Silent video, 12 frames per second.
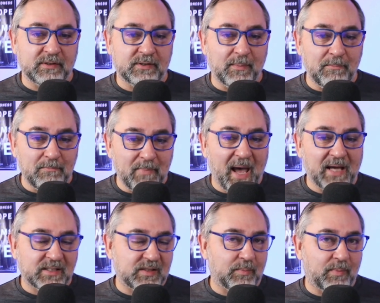to
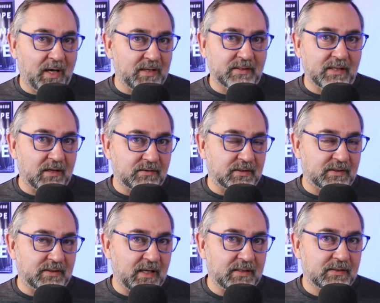maximize our
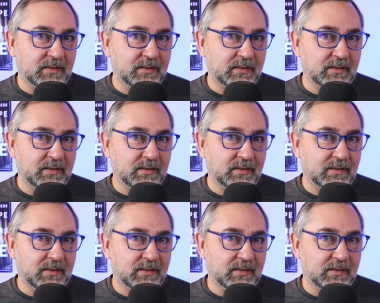success?